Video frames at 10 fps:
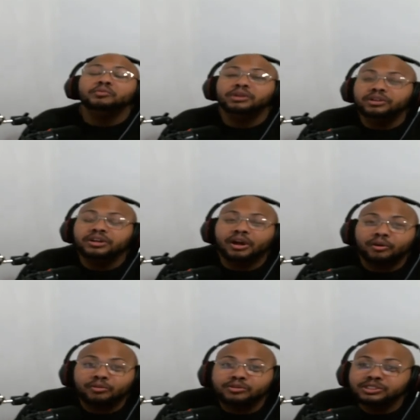when you could
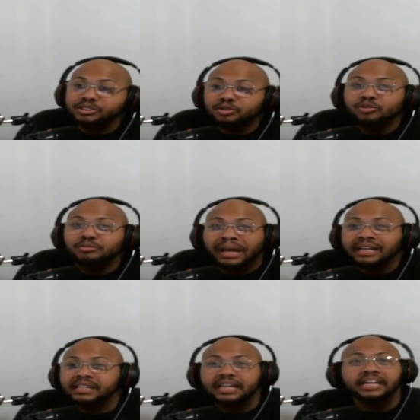go to school
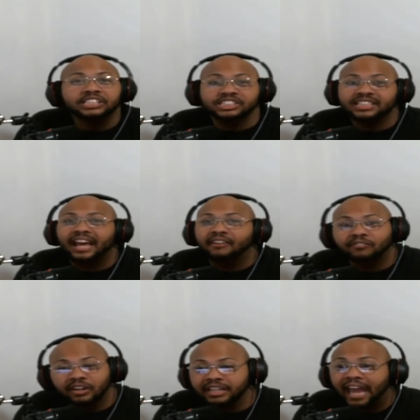back in the day and just have
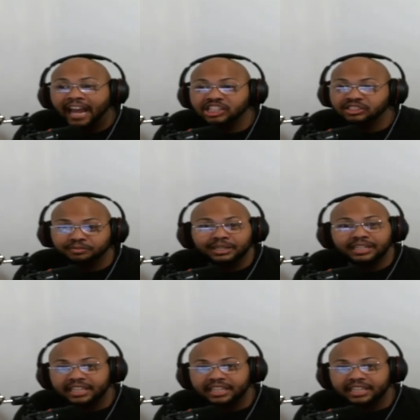fun and actually be a